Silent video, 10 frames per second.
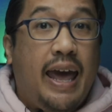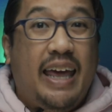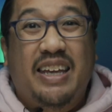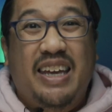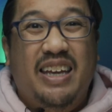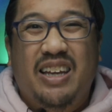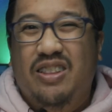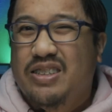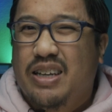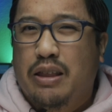And again, it
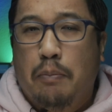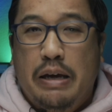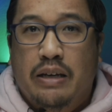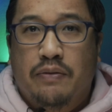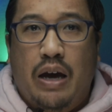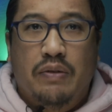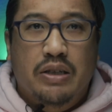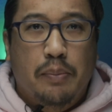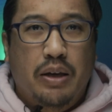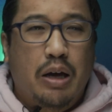looks like the PS5 is
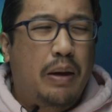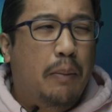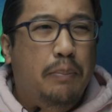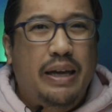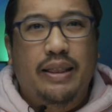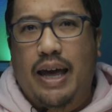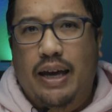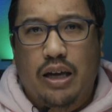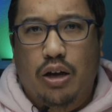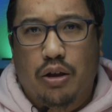coming up a bit
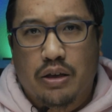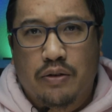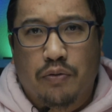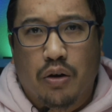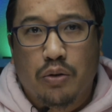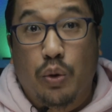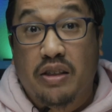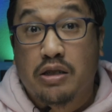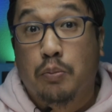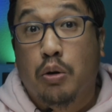lacking on this front
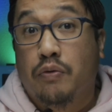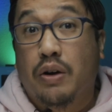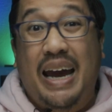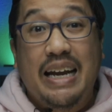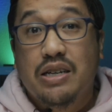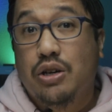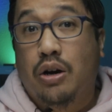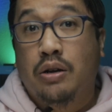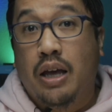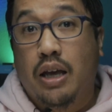with support for
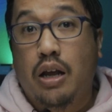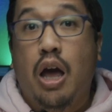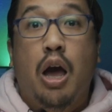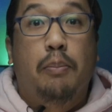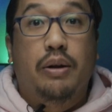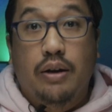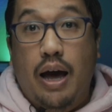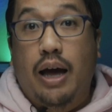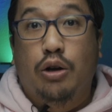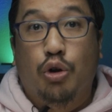HDR10, but
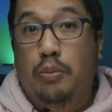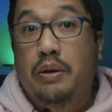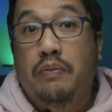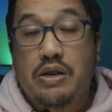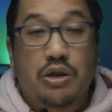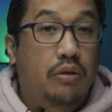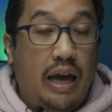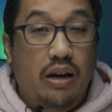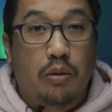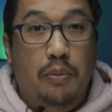not Dolby Vision out of the